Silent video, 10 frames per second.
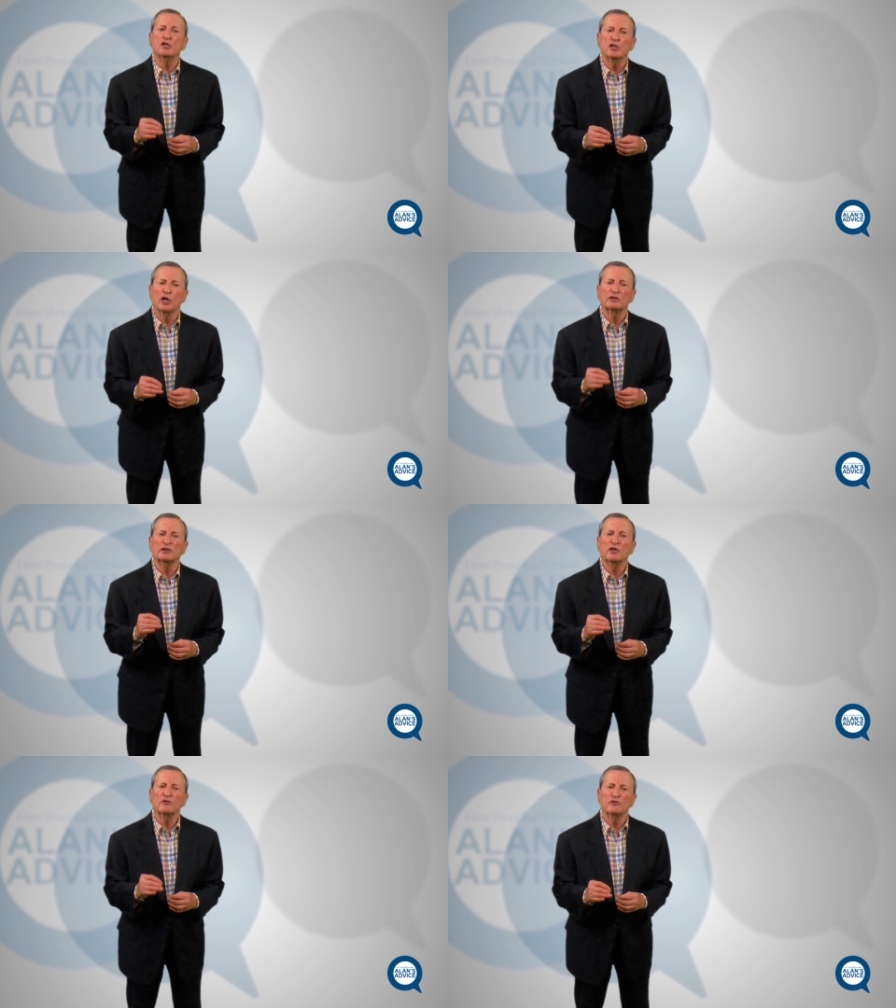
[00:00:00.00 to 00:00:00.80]
just
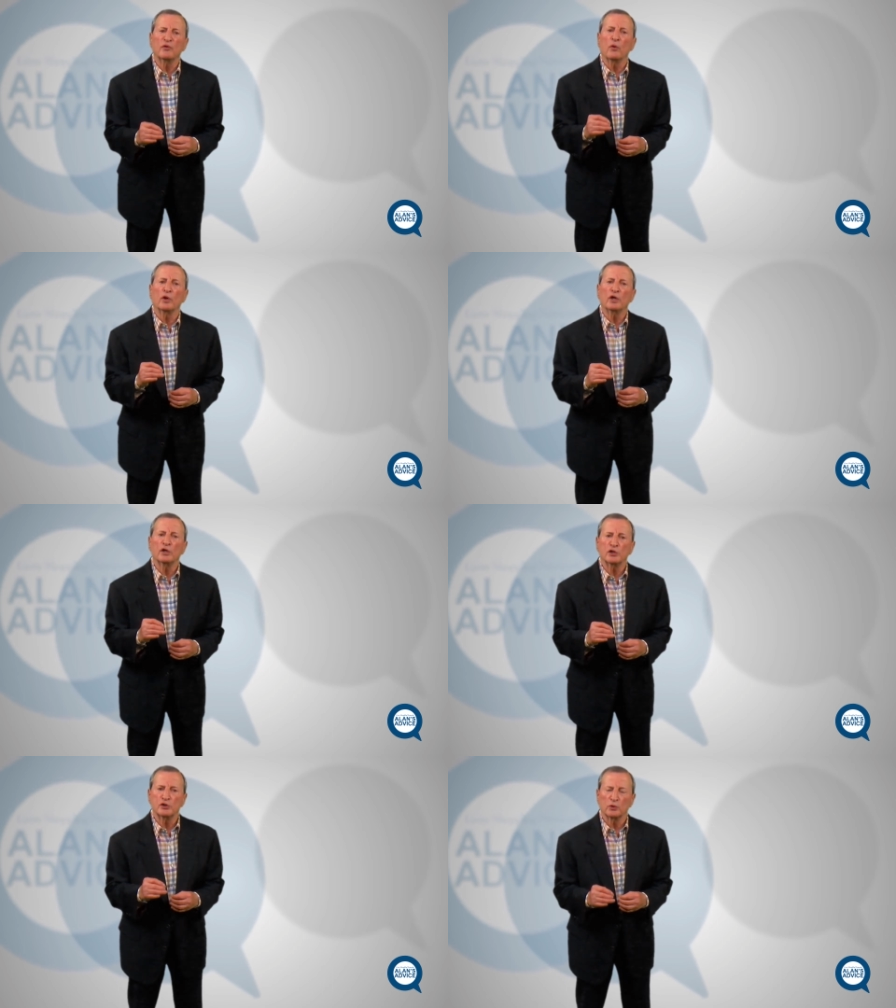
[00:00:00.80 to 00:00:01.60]
for
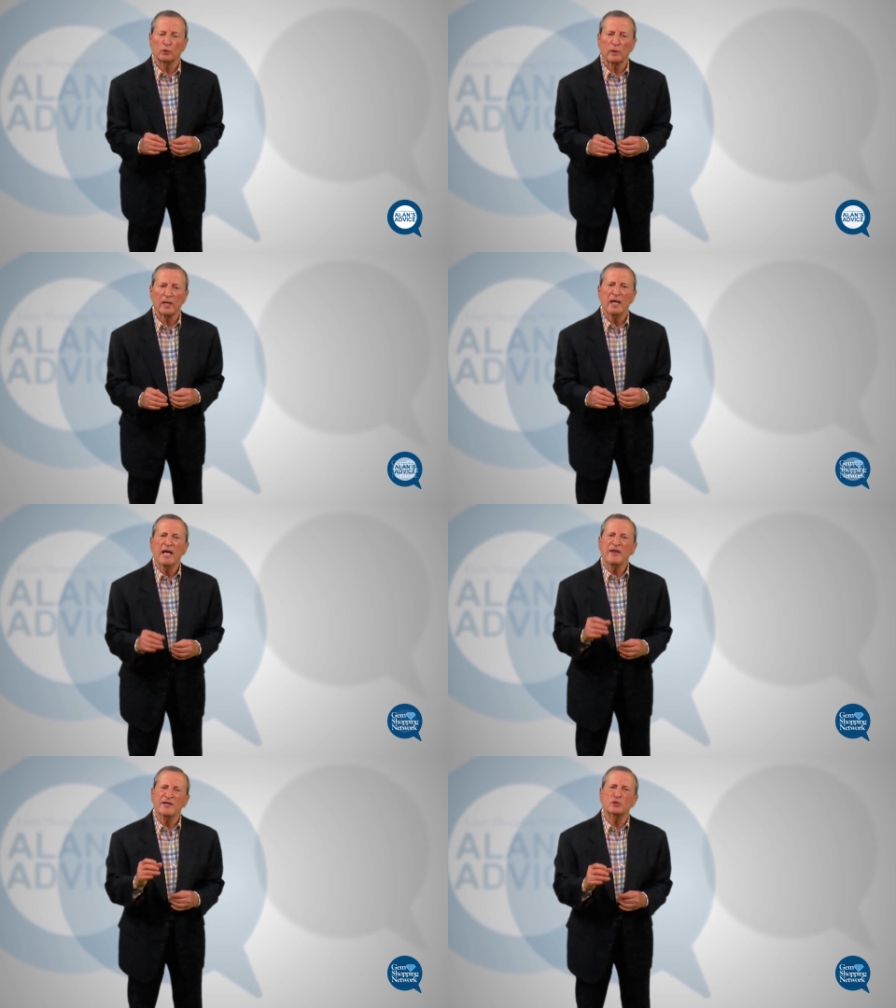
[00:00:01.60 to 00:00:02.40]
jewelry.
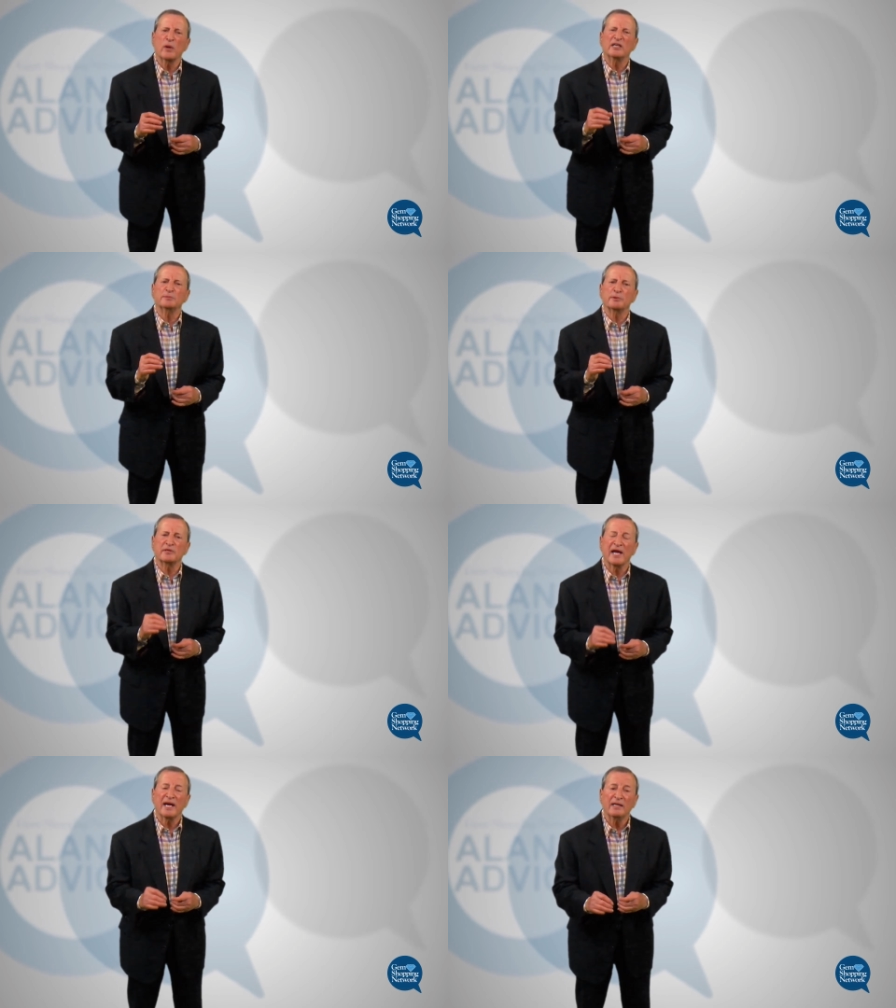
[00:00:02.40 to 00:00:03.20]
This way it's
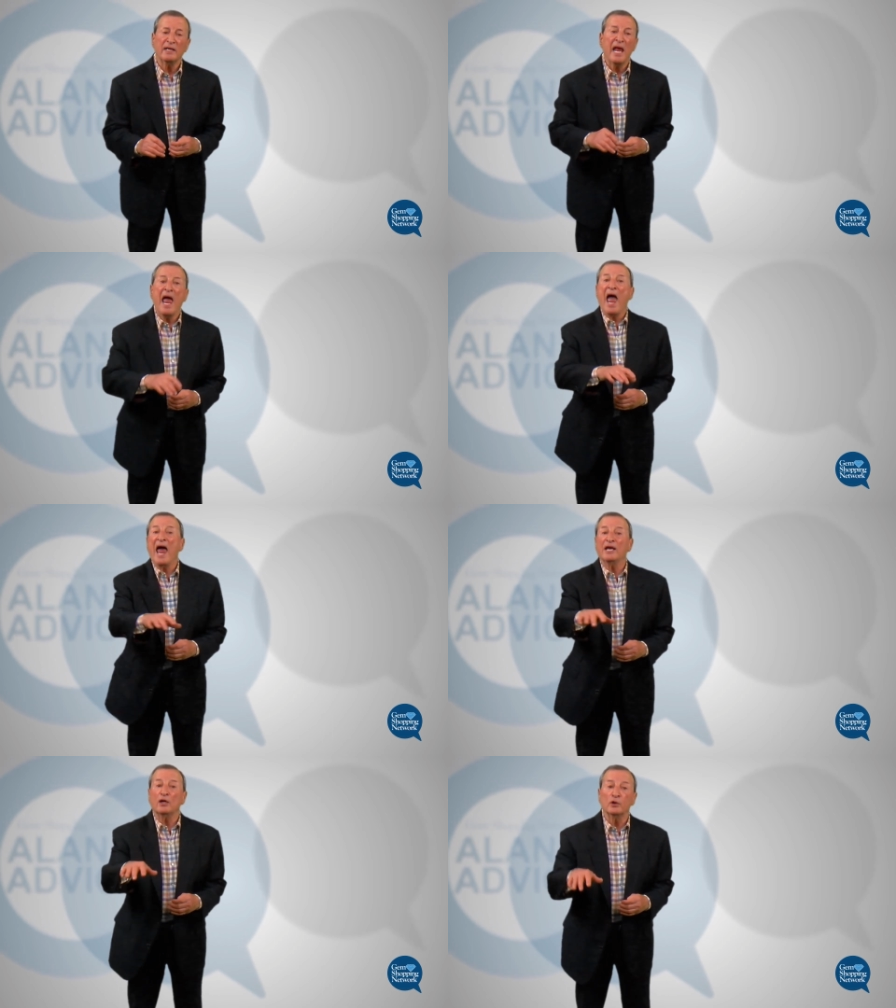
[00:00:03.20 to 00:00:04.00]
protected
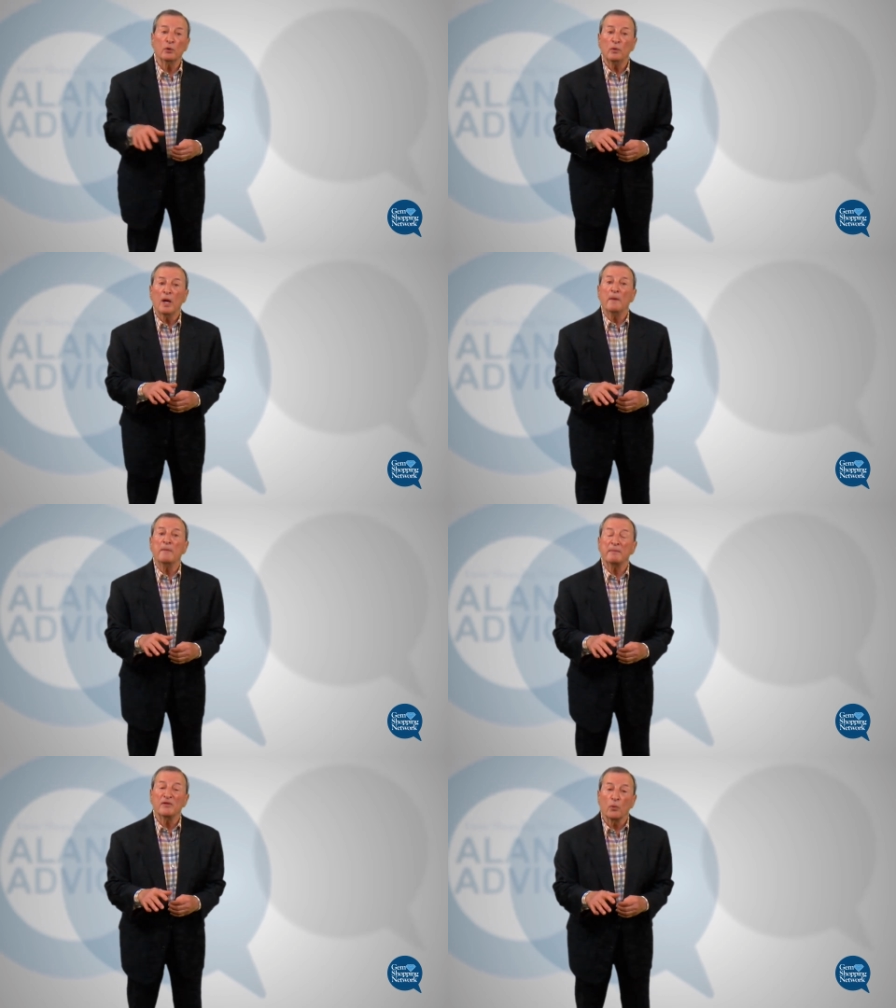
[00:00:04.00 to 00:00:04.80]
and include
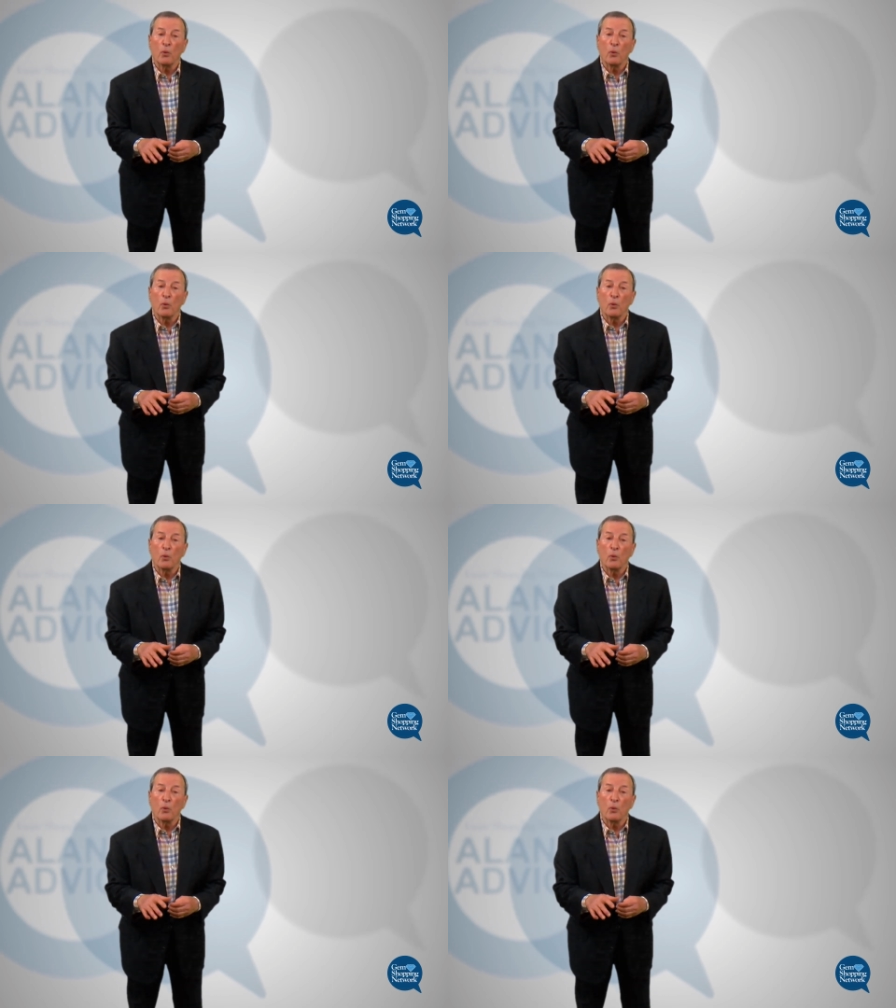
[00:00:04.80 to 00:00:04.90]
maybe the